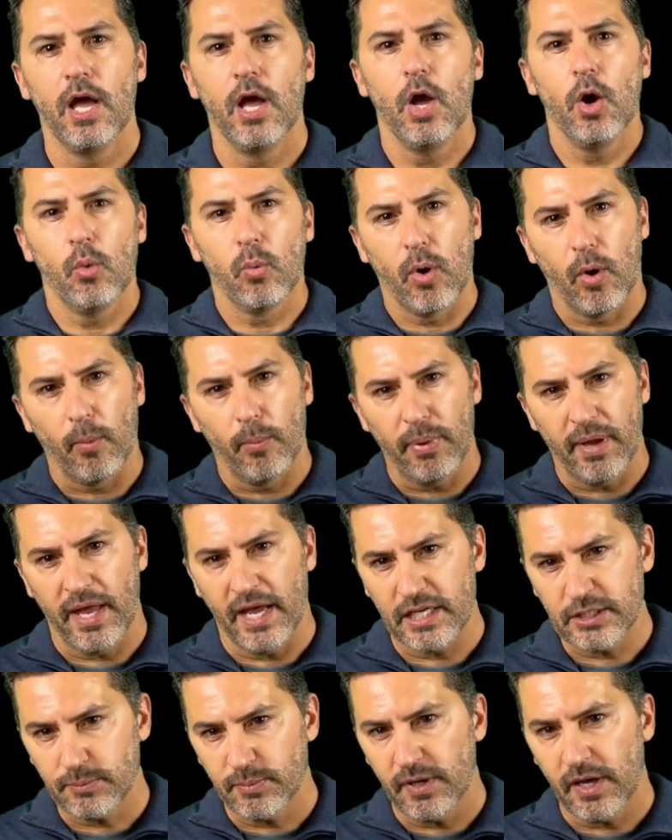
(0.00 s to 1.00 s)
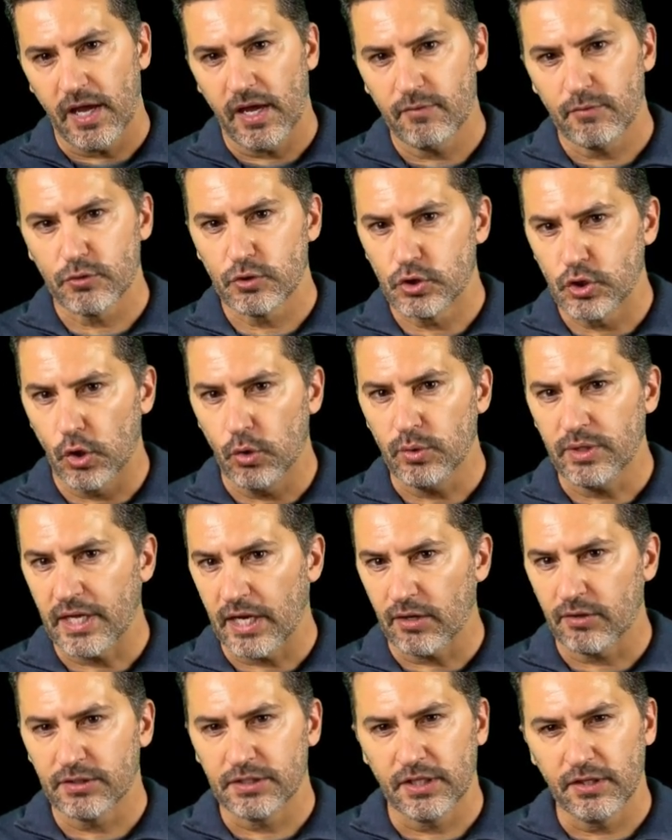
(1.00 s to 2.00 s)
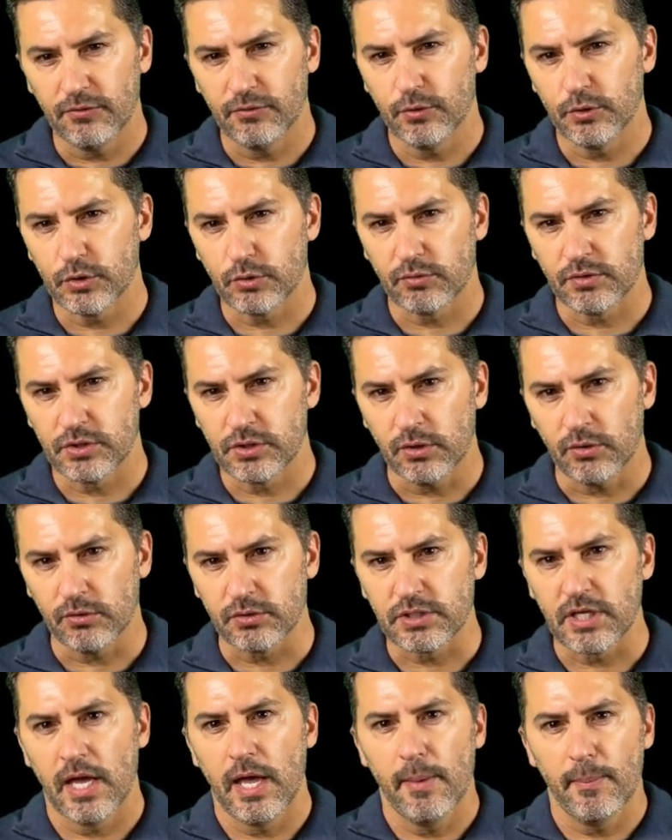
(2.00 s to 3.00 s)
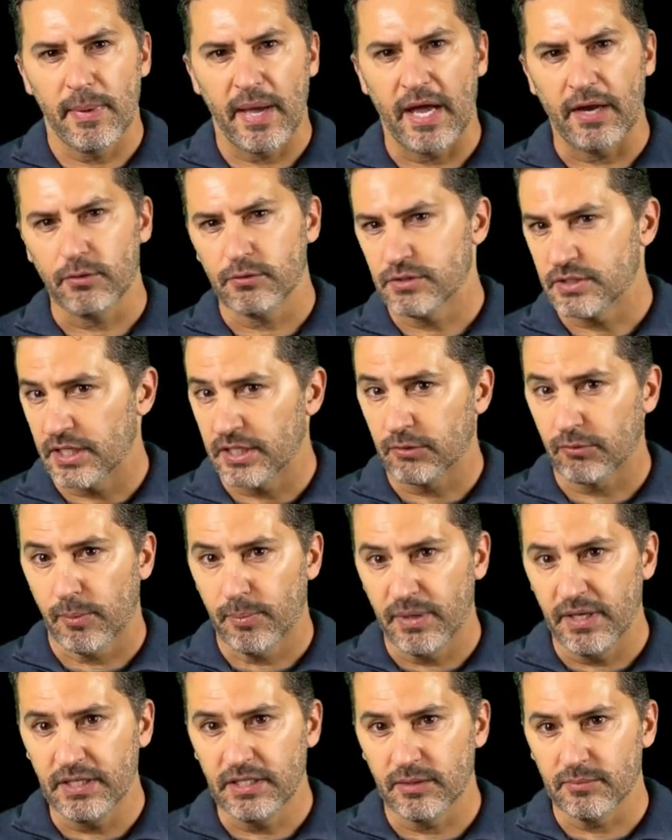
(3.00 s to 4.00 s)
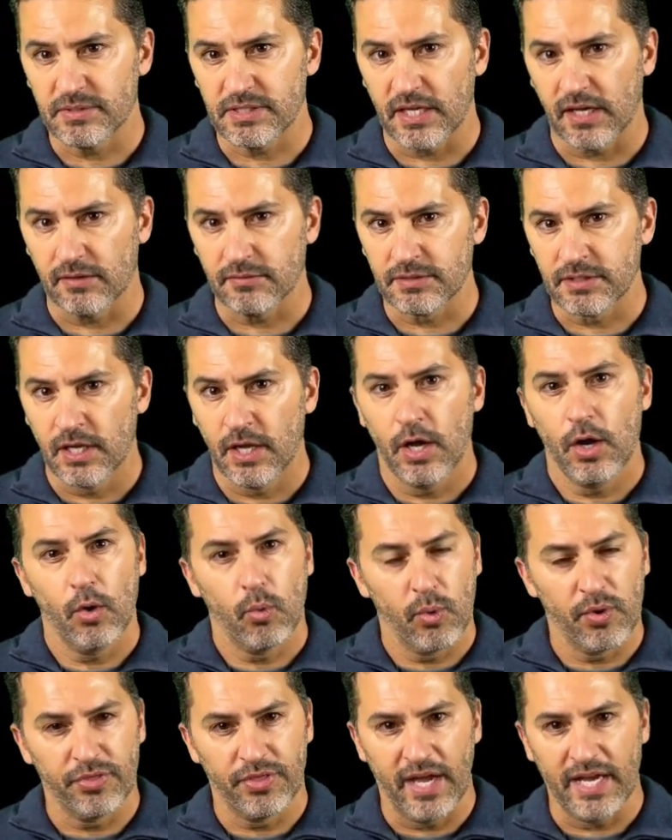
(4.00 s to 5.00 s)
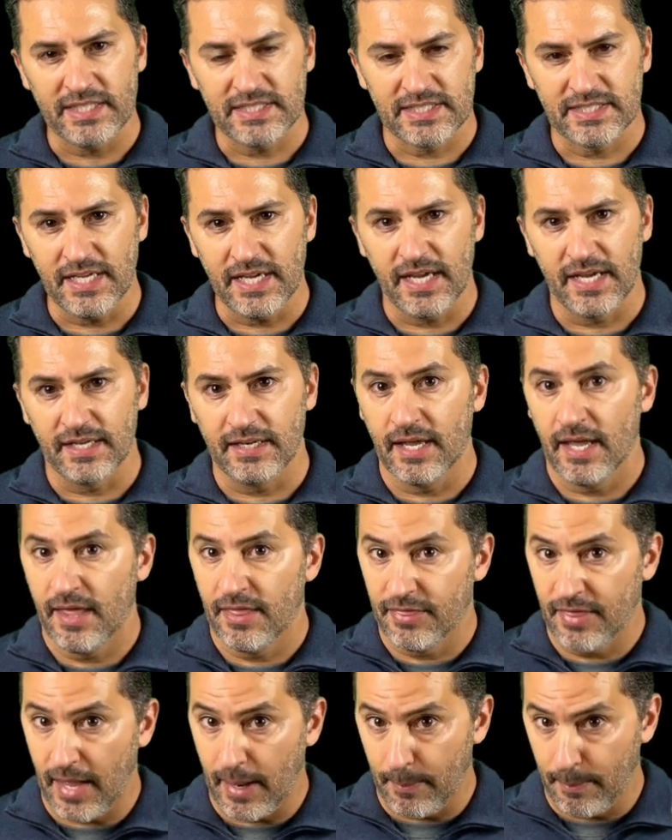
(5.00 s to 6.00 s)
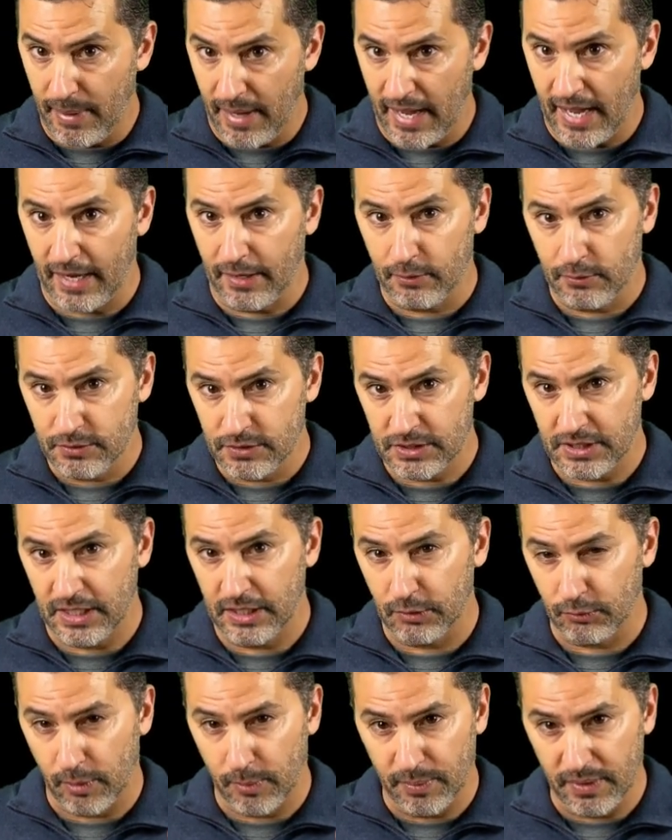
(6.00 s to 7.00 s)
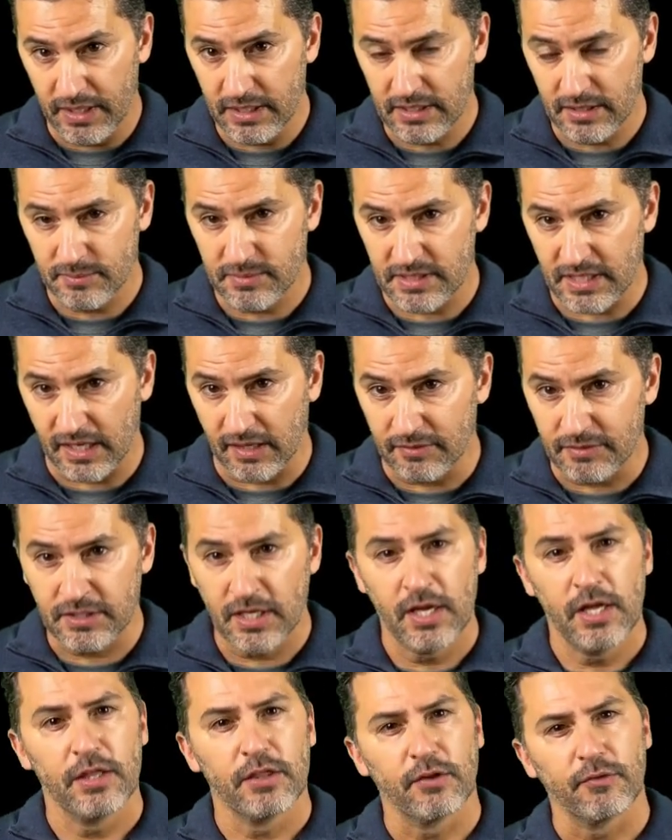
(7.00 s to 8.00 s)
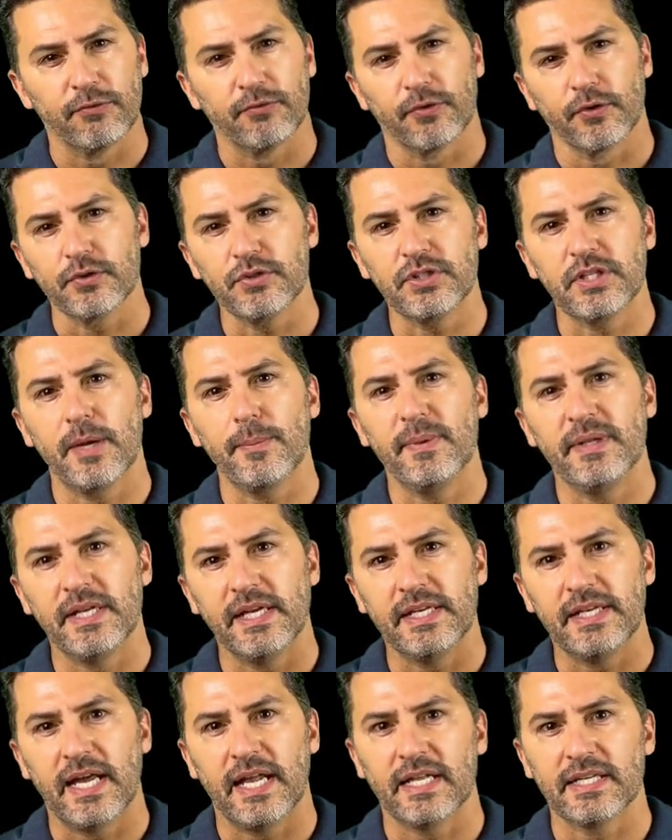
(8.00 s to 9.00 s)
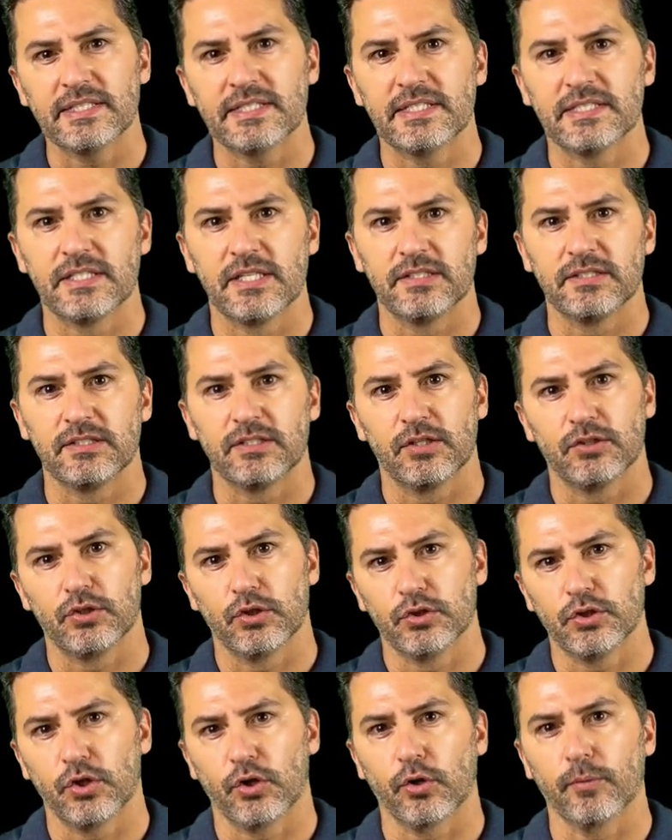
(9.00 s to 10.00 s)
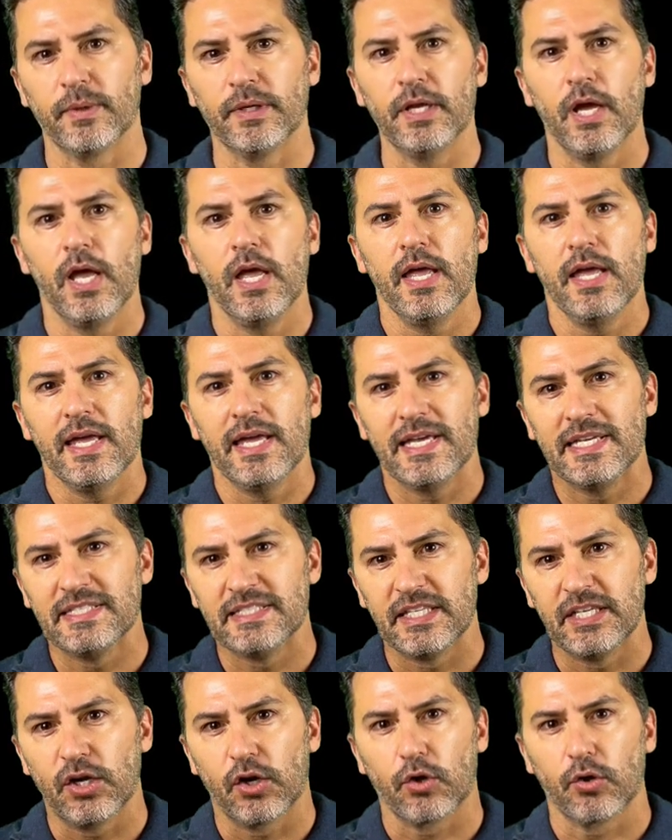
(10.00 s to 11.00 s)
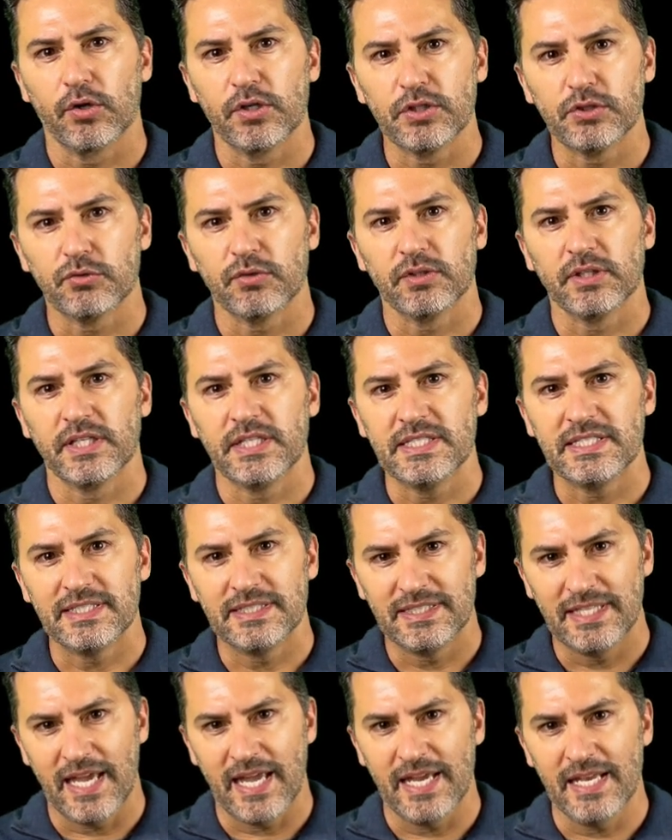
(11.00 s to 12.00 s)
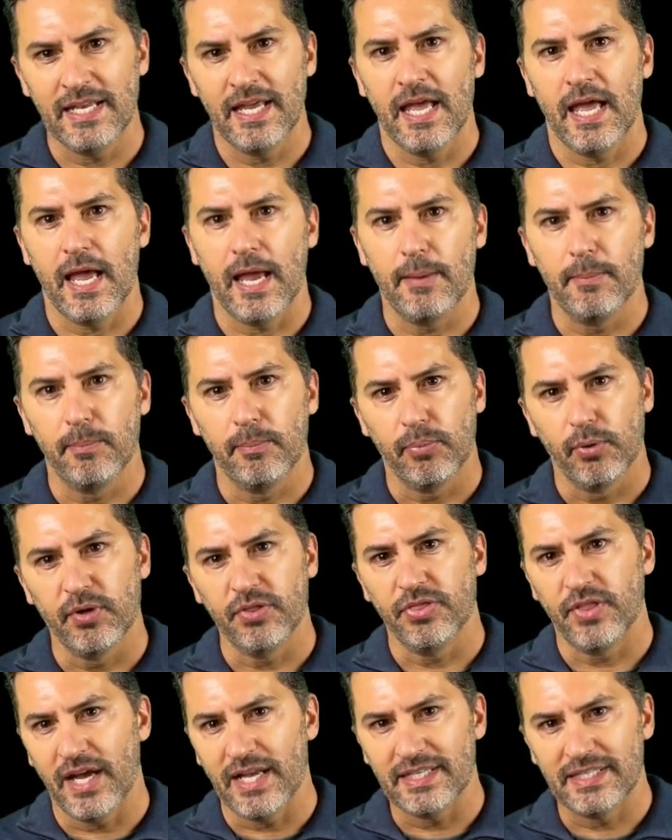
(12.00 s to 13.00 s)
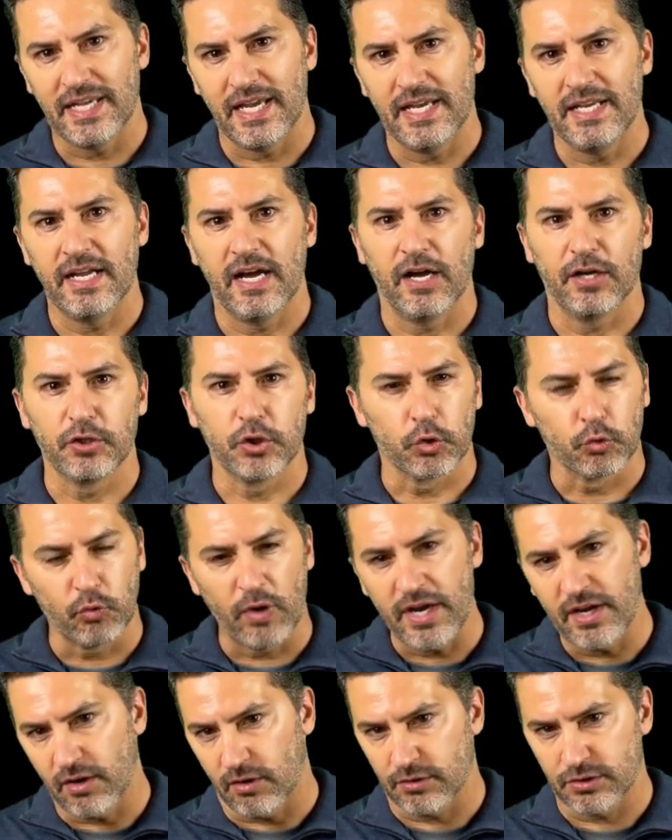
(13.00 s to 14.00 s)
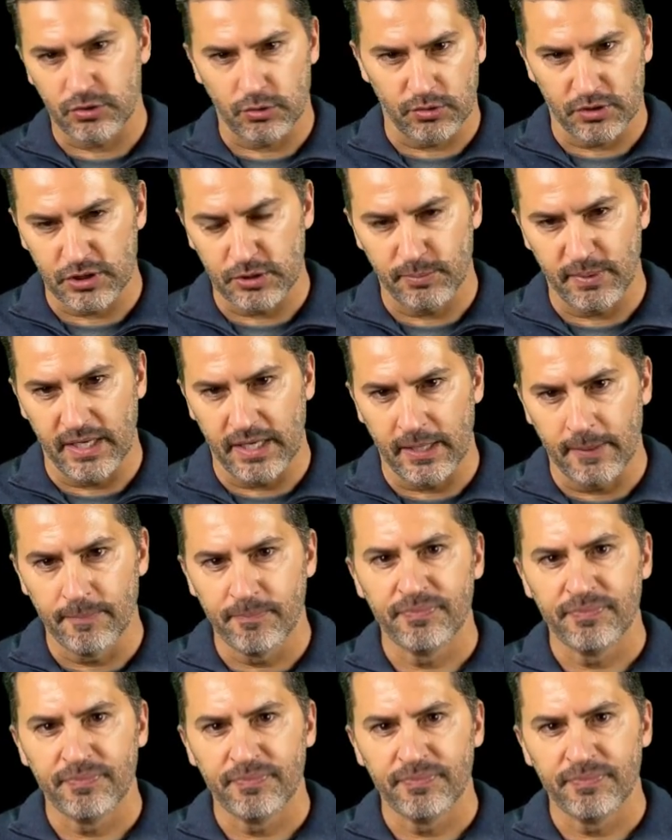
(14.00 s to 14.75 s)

While past behaviors don't guarantee future results, patterns tend to repeat themselves. With that said, that patterns tend to repeat themselves, the first step in the analysis is to determine is the earnings release date and put that date on your radar, so to speak.